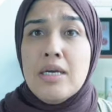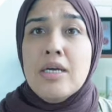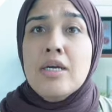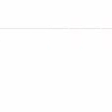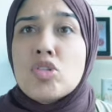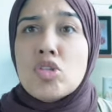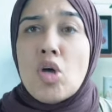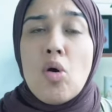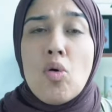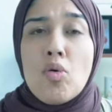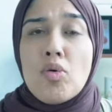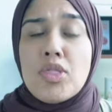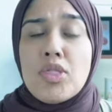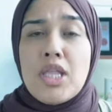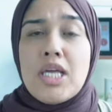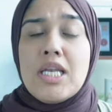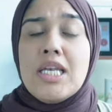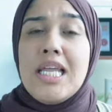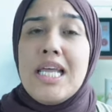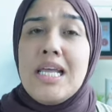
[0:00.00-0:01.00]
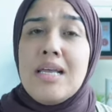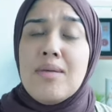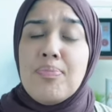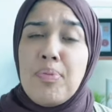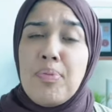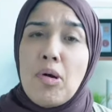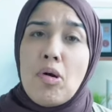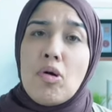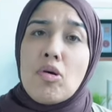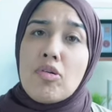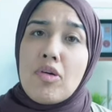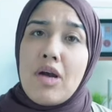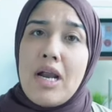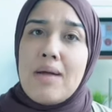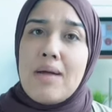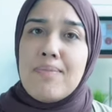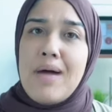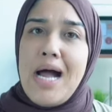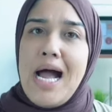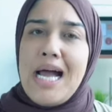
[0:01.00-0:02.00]
So the LINC
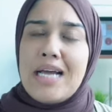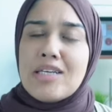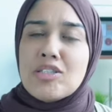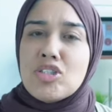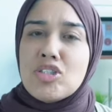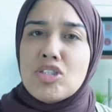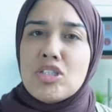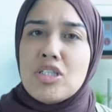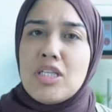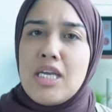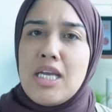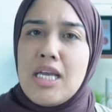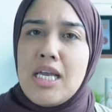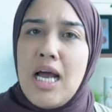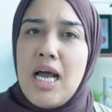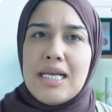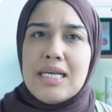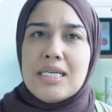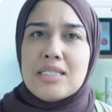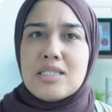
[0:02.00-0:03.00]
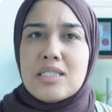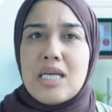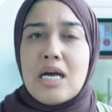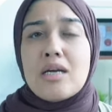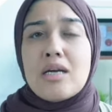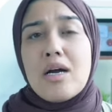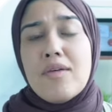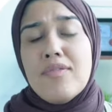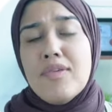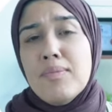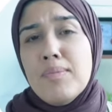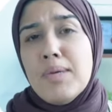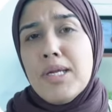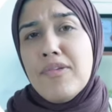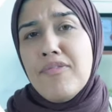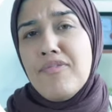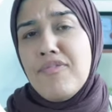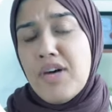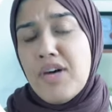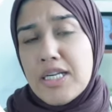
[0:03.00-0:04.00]
program actually is a
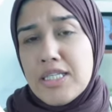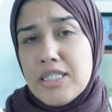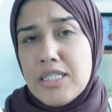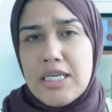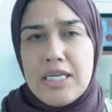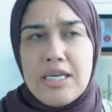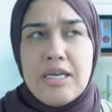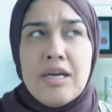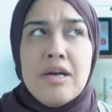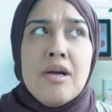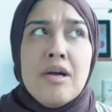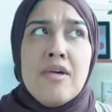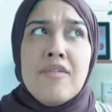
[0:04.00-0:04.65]
government funded